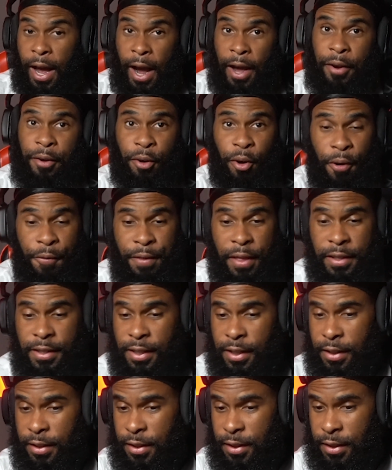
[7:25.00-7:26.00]
I don't know if this
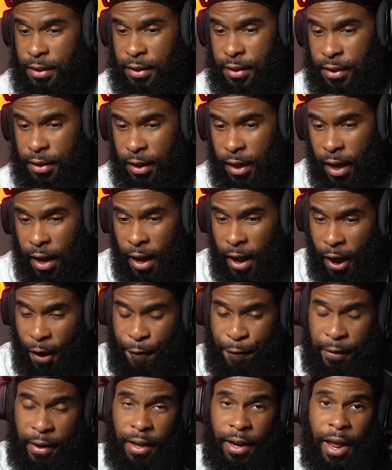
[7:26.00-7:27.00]
is I
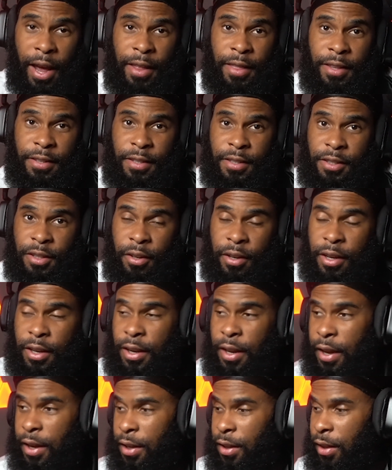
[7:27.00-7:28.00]
feel like this is looking
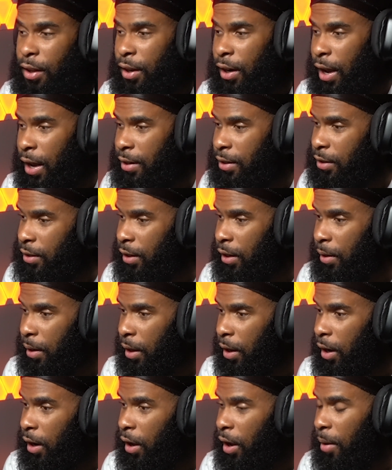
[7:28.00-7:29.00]
like the class is a, a
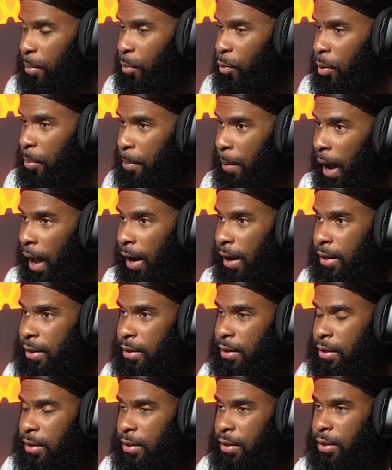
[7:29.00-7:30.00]
lot more
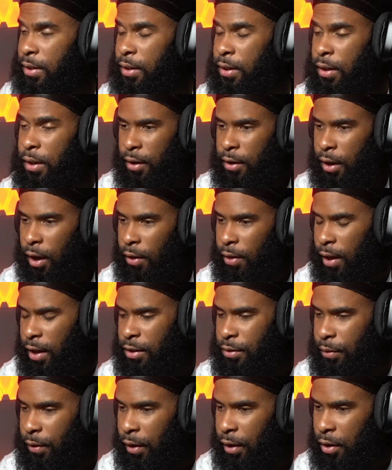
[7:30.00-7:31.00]
balanced and that's
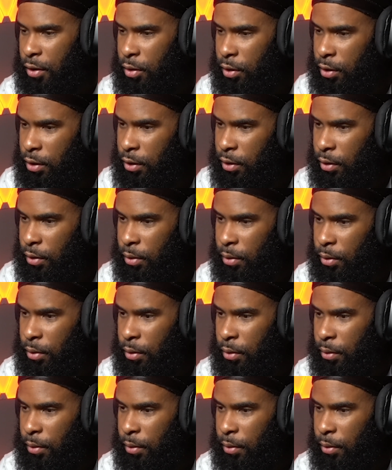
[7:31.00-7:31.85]
very good, you know.